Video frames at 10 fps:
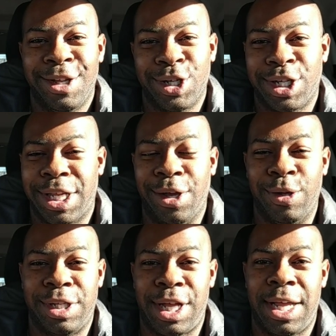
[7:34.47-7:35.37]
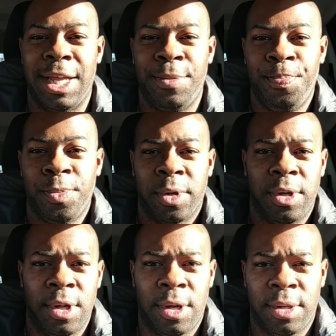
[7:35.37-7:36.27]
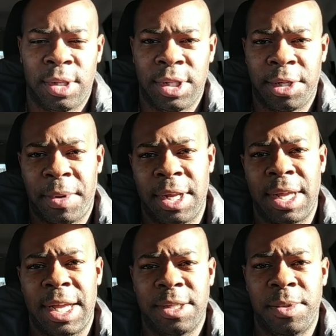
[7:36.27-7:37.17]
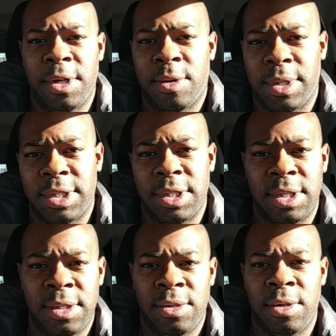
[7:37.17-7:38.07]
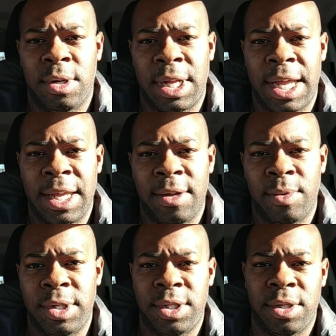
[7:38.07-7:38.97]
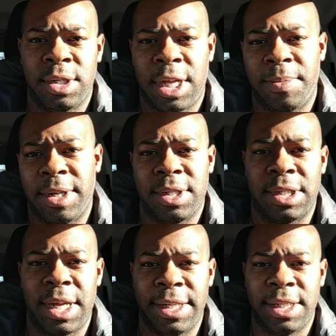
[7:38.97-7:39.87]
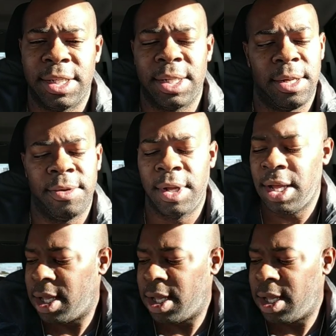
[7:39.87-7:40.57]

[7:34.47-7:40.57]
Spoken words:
just to kill time, because somebody asked me a question, like what is your type of exercise and stuff.